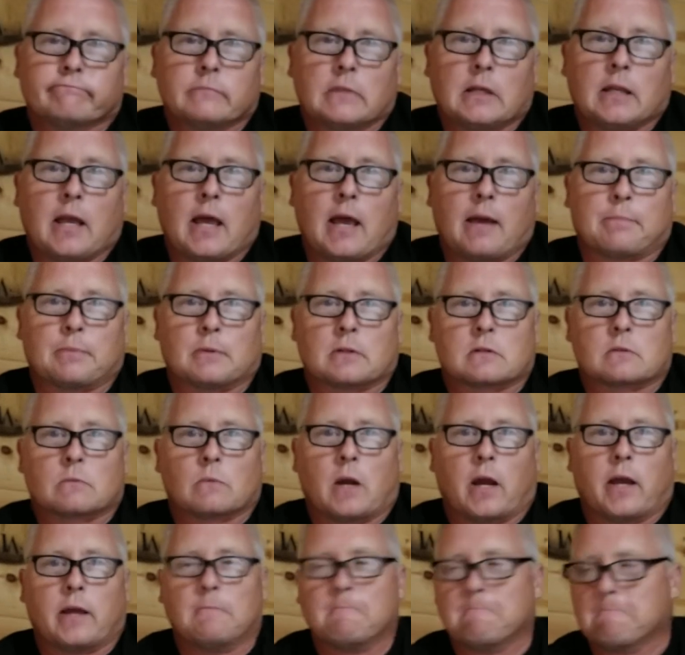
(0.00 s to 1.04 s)
it happens,
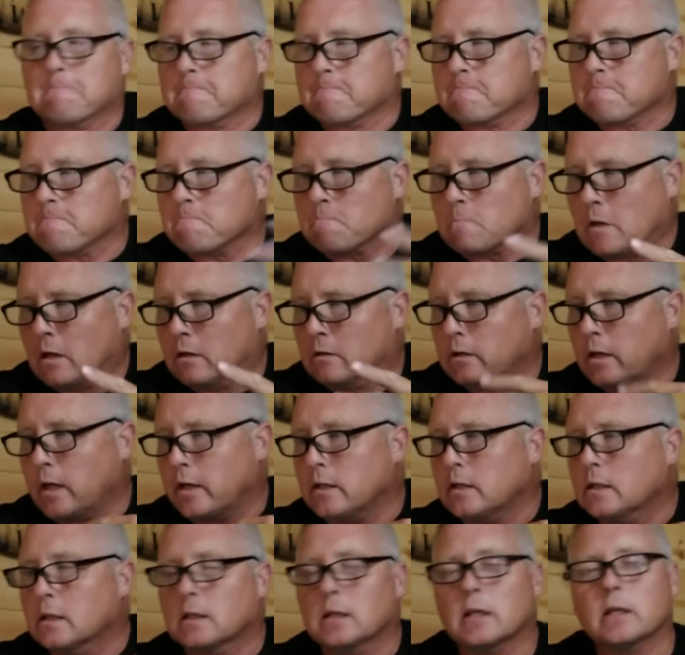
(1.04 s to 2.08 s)
right? Now
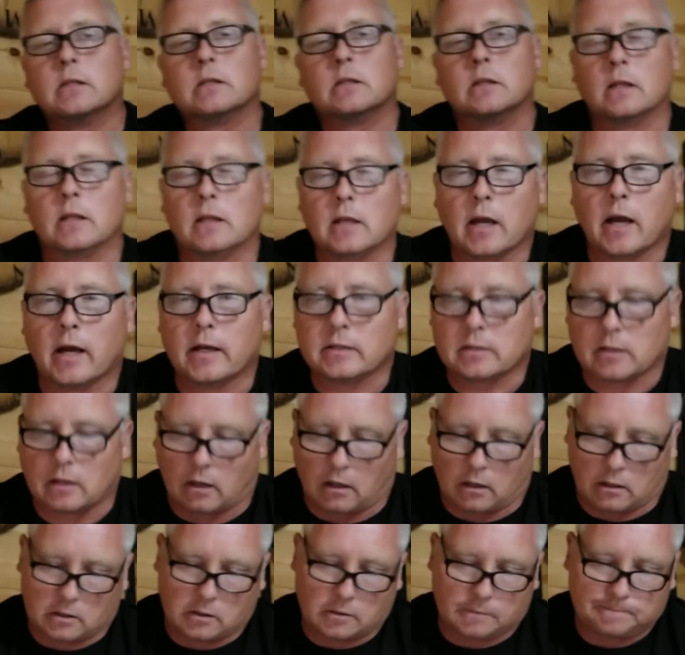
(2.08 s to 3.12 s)
you listen to the guy
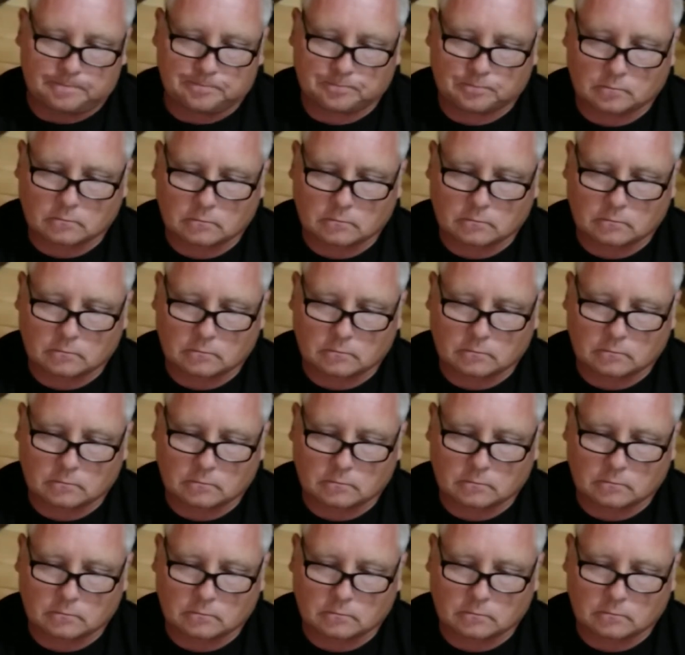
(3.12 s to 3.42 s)
talk.